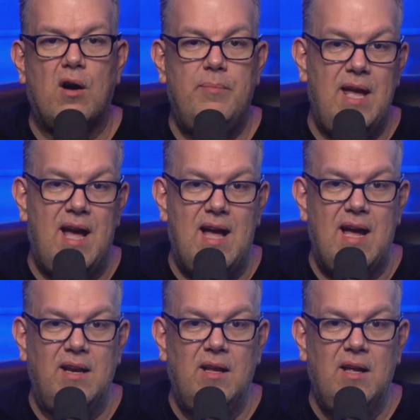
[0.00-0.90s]

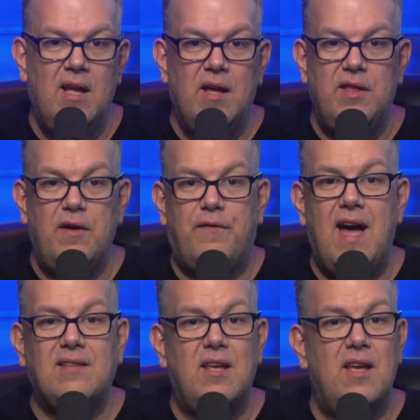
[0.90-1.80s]
behind. The
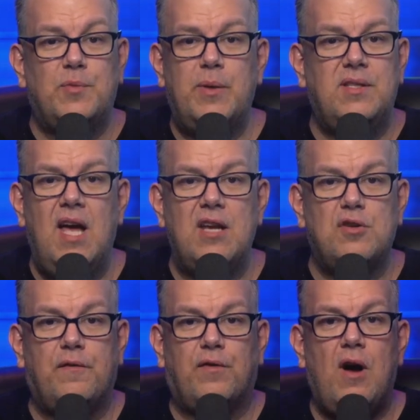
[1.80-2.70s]
effect is
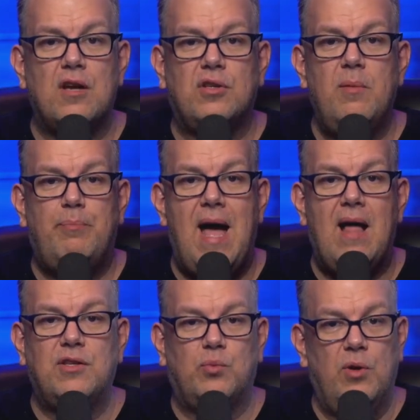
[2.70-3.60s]
potential fraudulent
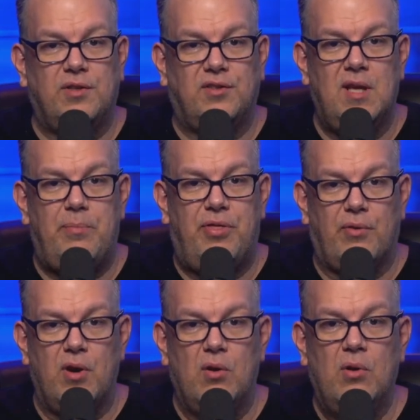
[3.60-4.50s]
ballots will slip
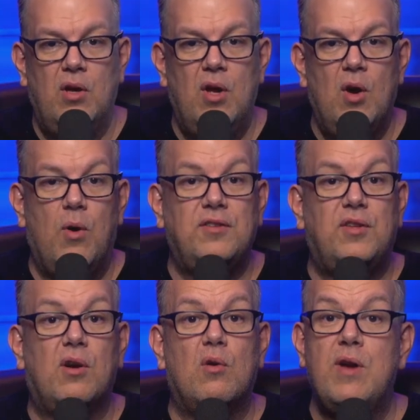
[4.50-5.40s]
through. Was
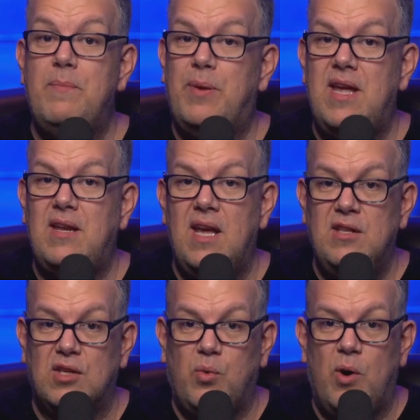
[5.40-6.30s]
there a repeat in
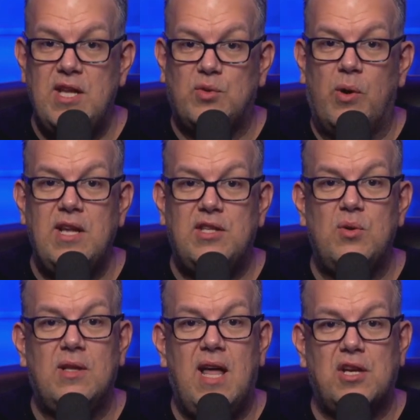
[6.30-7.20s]
the
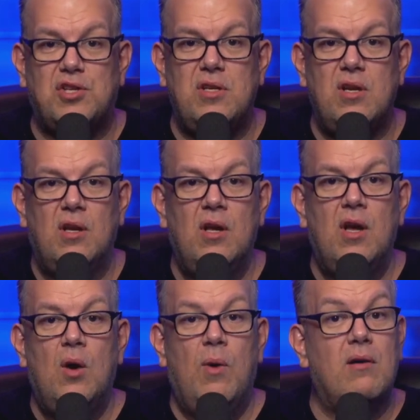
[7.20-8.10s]
2022 election?
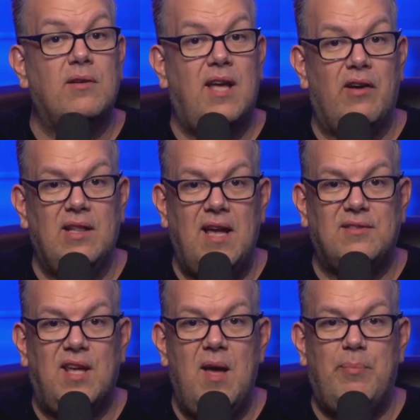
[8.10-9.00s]
Well, Kari
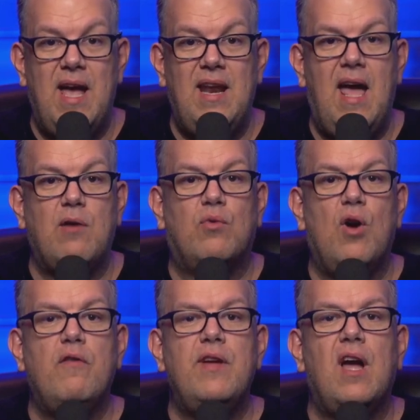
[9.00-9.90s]
Lake's campaign had
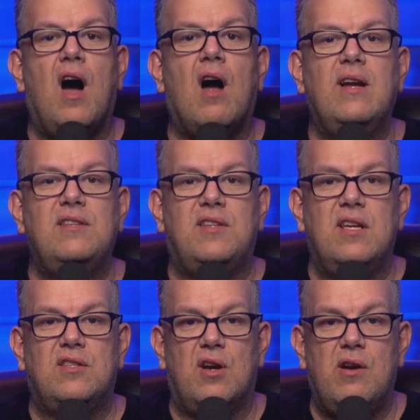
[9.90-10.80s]
roving RNC
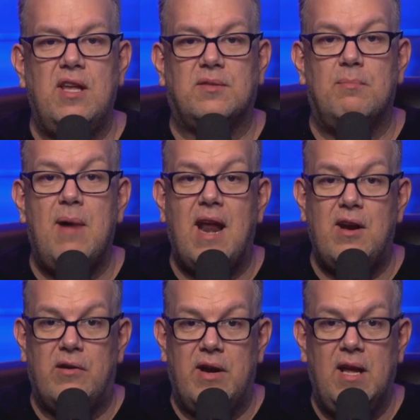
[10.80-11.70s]
attorneys
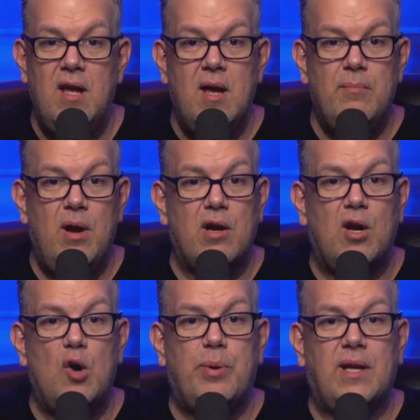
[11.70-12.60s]
monitoring
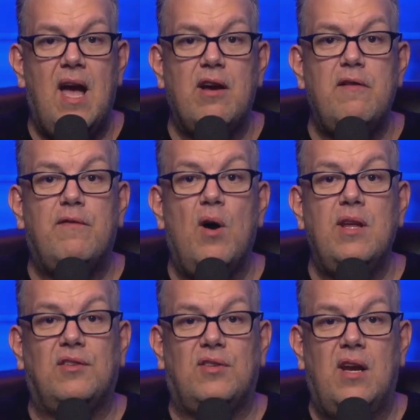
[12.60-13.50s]
Maricopa County
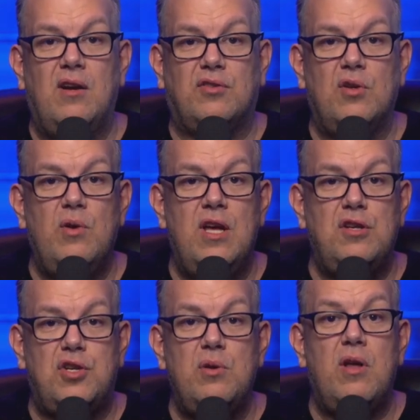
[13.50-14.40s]
voting centers who
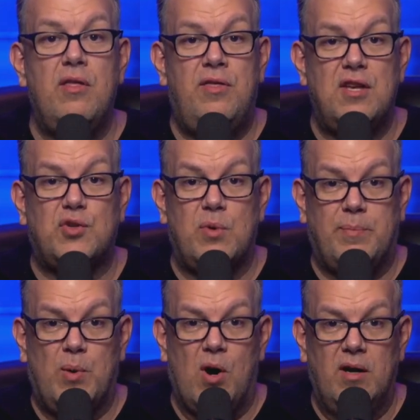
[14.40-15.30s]
issued this
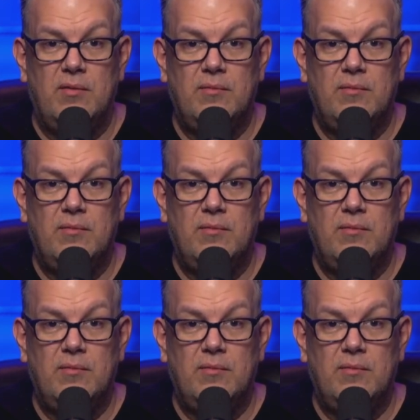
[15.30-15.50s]
report.